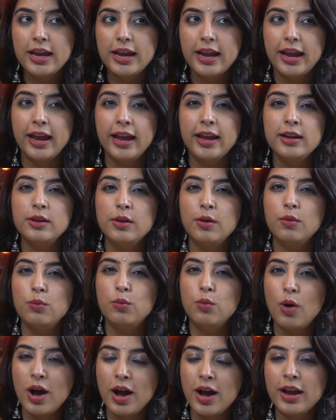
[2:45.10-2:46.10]
and
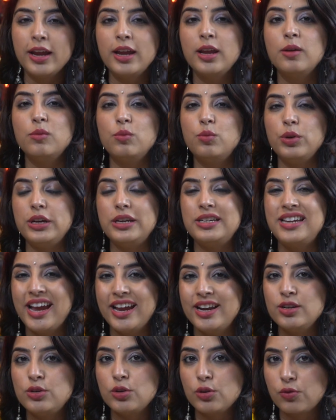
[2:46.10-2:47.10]
why we
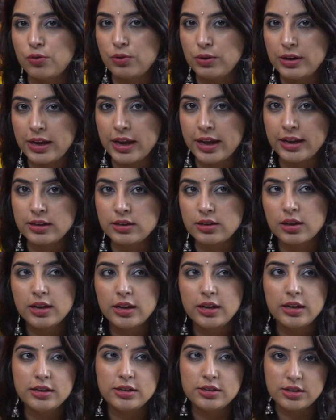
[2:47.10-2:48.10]
tend to create
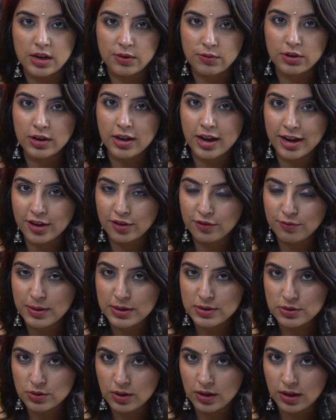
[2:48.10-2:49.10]
several kind of
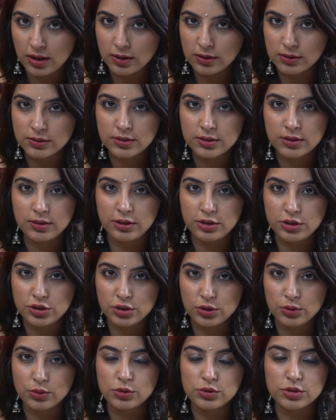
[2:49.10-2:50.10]
mental health
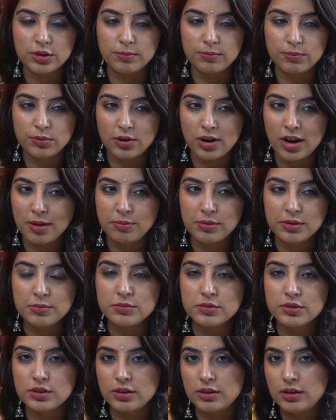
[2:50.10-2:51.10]
issues and
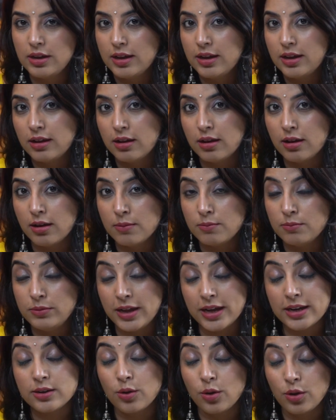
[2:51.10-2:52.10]
problems
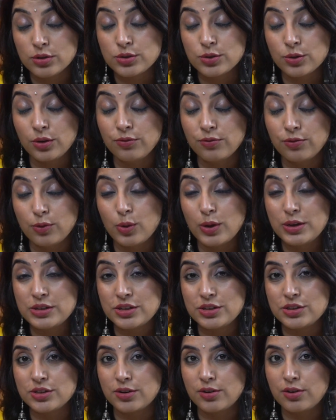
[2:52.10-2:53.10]
that also
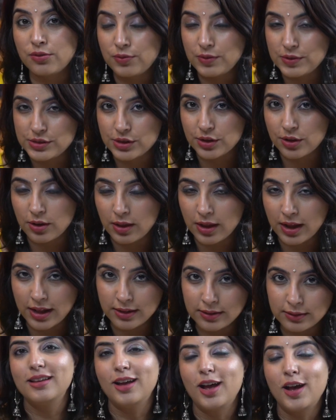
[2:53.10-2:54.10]
influences our physical
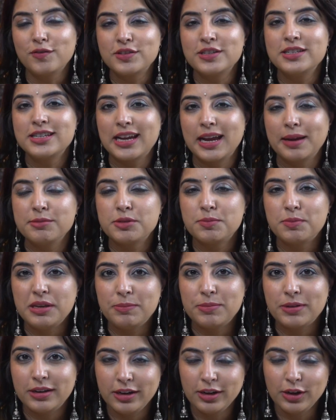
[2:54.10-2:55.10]
health. Oftentimes
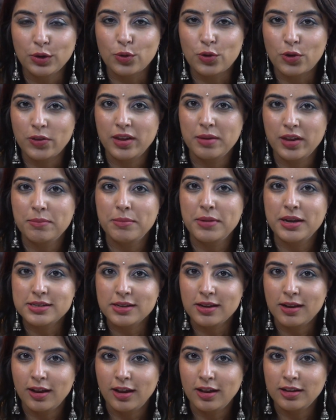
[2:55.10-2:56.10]
people ignore the
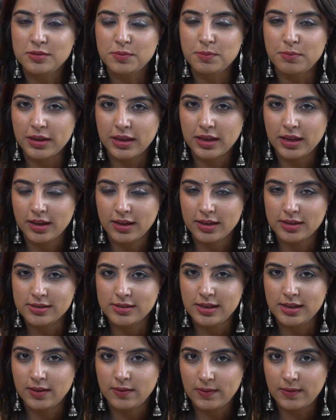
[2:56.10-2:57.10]
mental health because
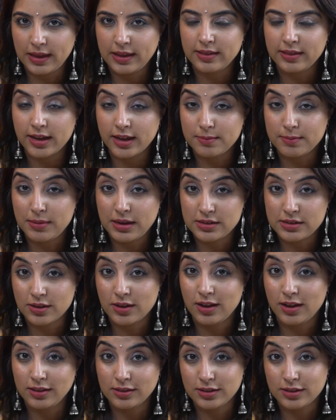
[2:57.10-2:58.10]
they think that mental
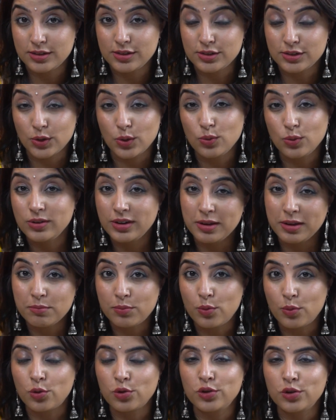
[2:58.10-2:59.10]
health is only
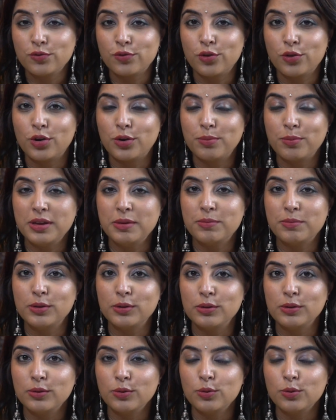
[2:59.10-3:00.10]
important for
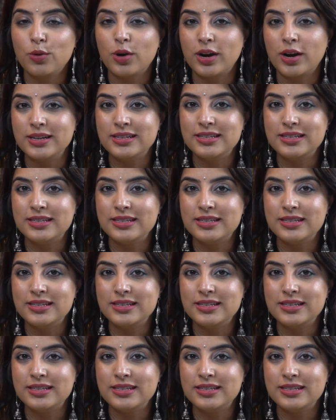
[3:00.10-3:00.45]
people who are